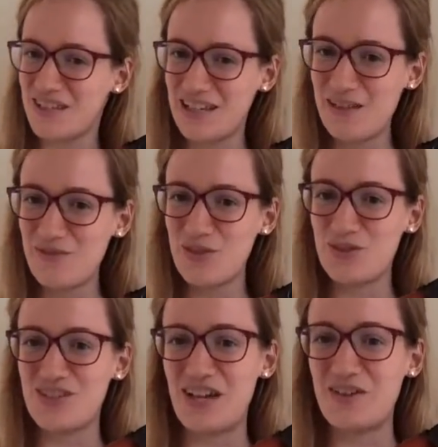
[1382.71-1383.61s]
give you a
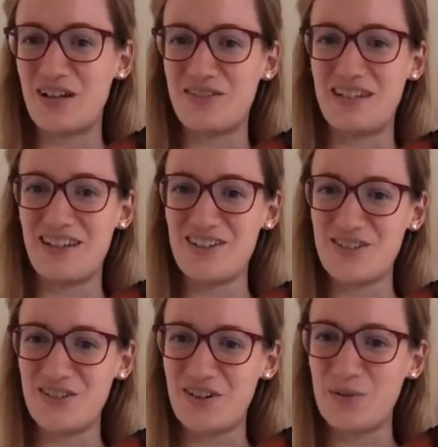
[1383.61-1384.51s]
shout out and answer
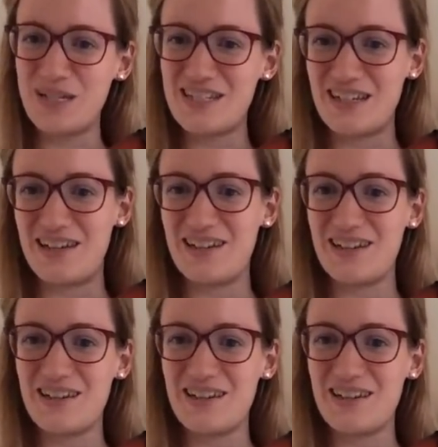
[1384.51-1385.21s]
your question.